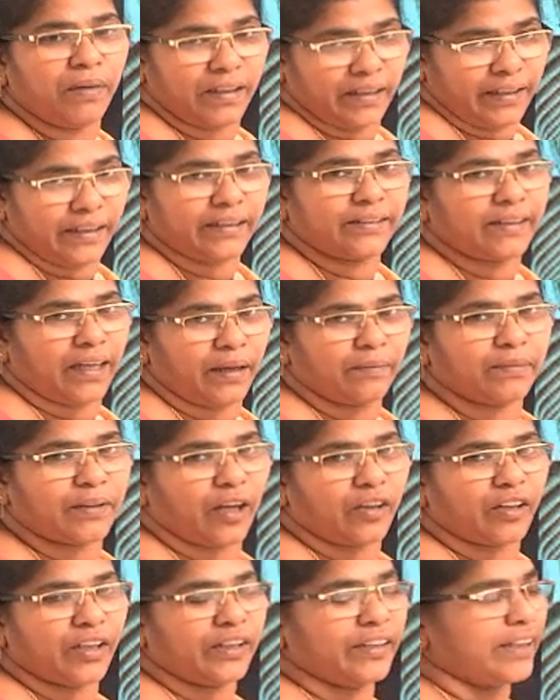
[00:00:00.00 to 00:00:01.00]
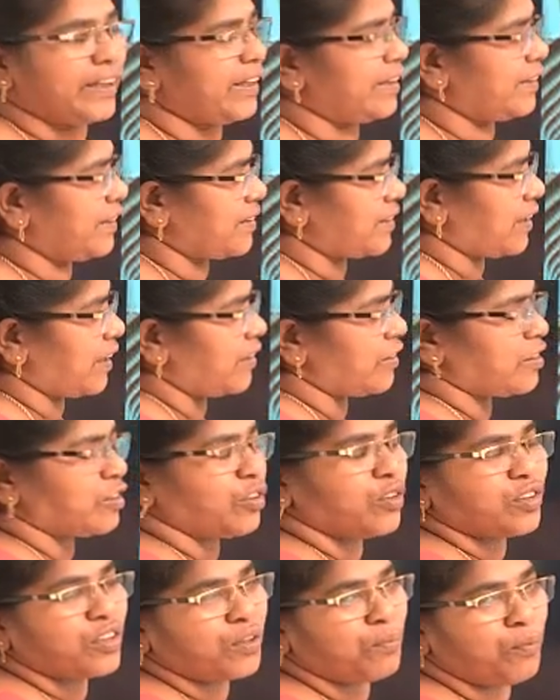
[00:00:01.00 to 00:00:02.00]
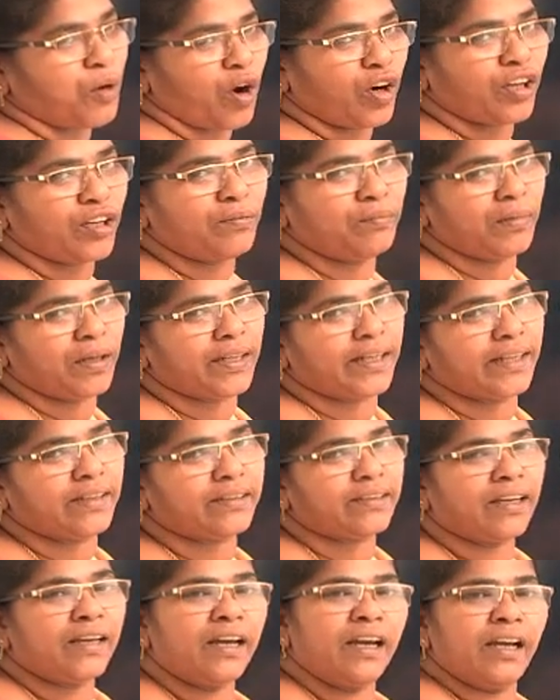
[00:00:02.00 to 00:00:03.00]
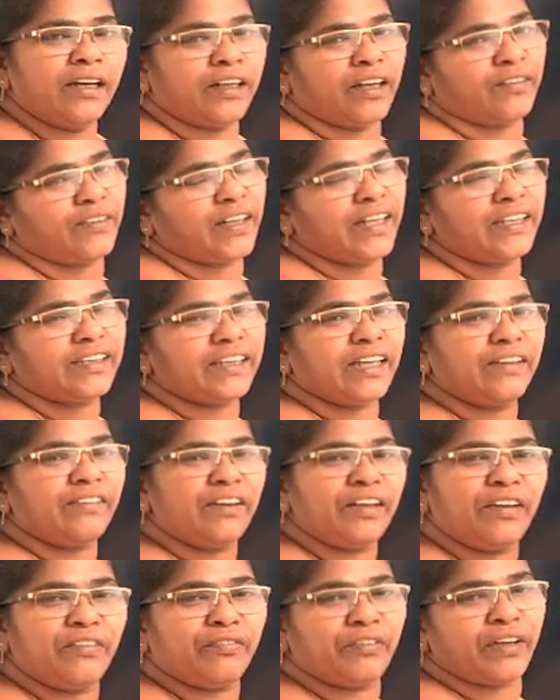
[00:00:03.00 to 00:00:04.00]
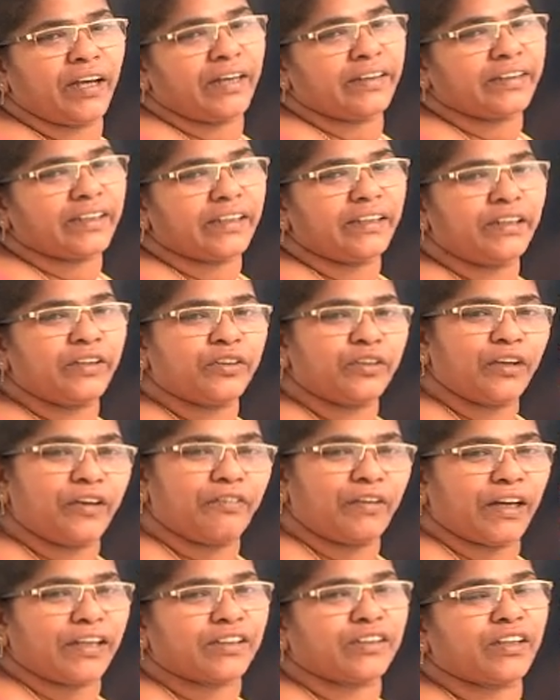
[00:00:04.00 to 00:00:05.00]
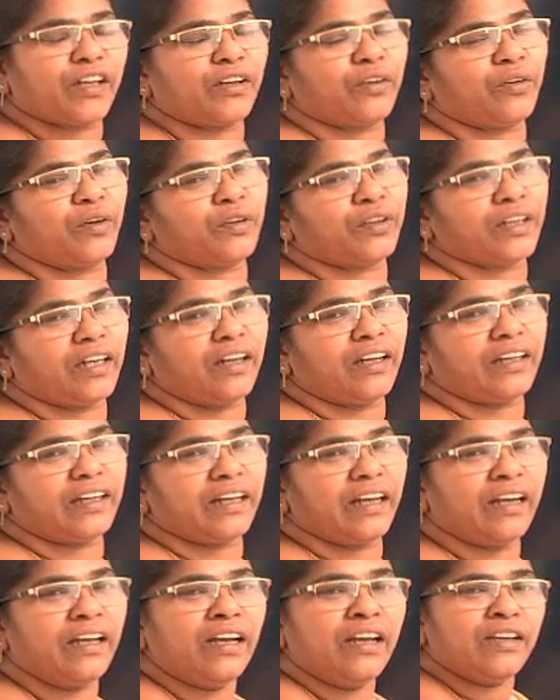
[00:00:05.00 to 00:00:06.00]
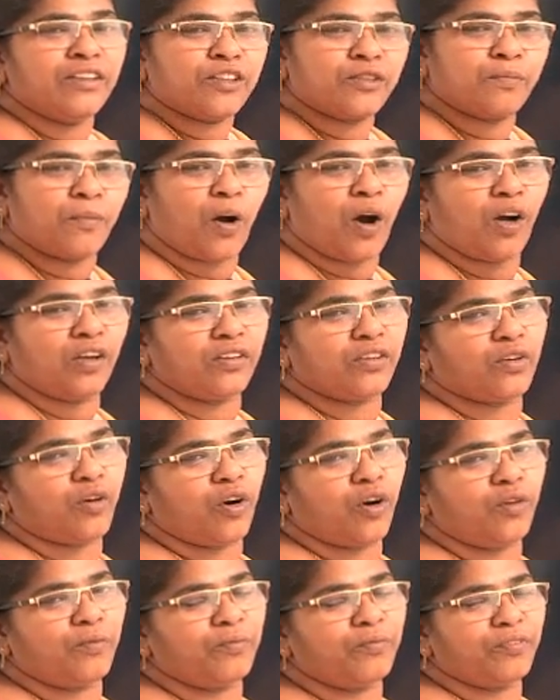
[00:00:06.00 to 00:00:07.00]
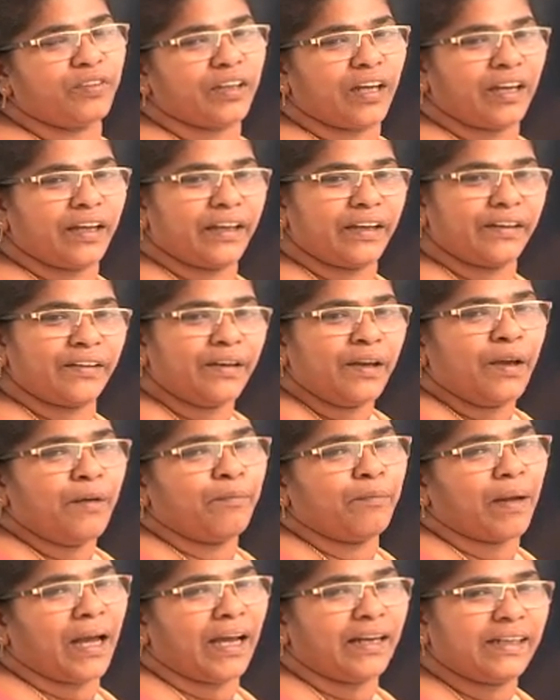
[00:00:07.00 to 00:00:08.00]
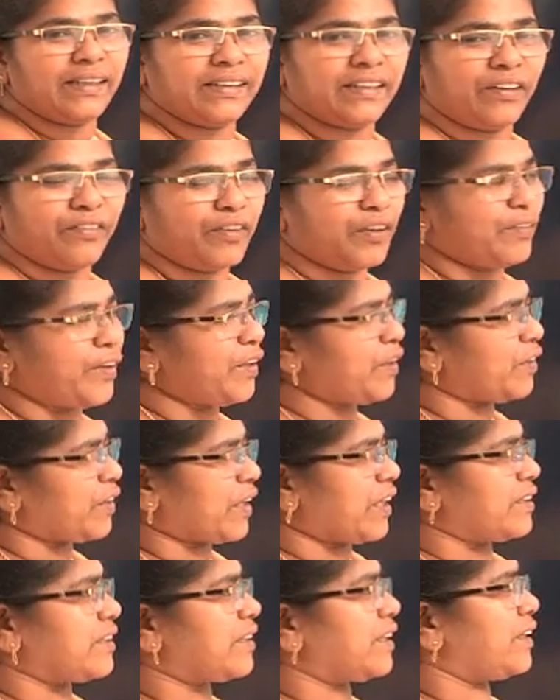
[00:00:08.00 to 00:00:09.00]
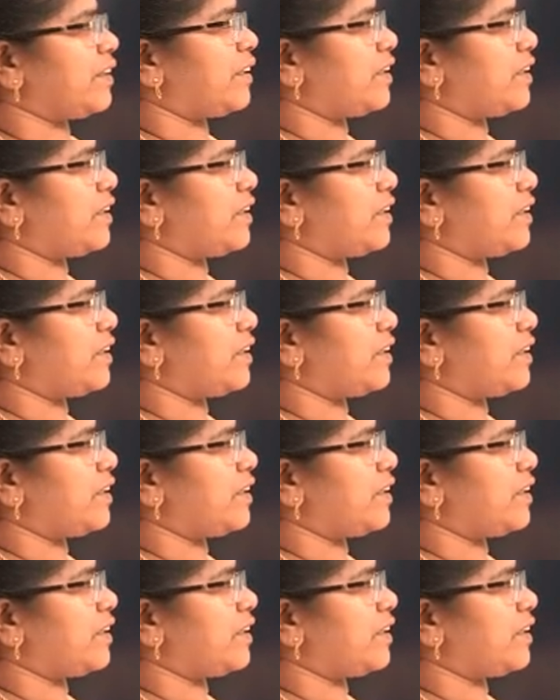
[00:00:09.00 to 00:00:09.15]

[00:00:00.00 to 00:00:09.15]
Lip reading: buildings. I am talking here, this also shows the modern buildings. Nowadays, even if you enter into a 5-star hotel or a small home, palace, everyone, you can see